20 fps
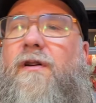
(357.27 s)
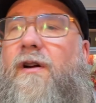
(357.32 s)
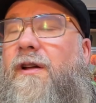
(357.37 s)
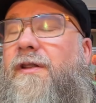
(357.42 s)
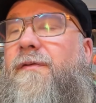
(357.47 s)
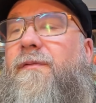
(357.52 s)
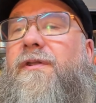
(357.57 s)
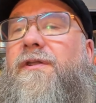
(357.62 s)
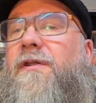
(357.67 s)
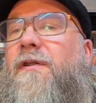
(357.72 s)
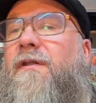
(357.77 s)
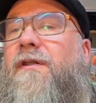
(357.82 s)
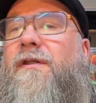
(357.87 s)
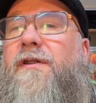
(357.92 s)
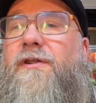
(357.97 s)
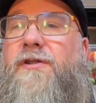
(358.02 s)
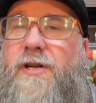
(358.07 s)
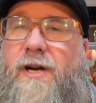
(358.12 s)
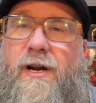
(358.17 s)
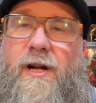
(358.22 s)
on the Return of
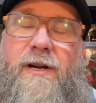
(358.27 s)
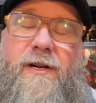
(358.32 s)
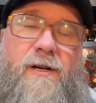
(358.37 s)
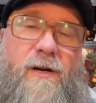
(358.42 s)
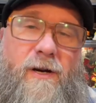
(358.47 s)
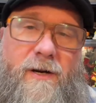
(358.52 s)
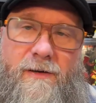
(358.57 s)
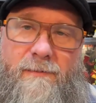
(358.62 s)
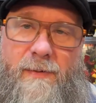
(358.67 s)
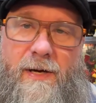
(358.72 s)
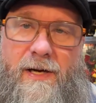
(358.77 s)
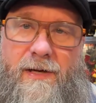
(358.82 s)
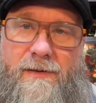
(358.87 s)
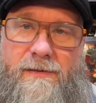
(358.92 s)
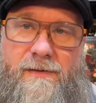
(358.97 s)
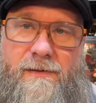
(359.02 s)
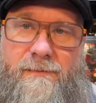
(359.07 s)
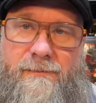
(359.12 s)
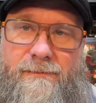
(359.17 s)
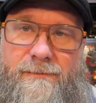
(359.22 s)
the Jedi card
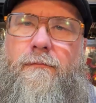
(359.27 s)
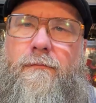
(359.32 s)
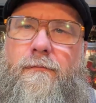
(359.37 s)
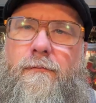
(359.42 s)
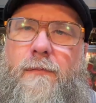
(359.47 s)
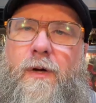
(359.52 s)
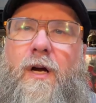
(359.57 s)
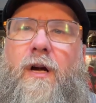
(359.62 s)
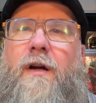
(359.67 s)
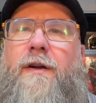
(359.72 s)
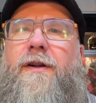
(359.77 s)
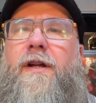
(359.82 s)
backs. Han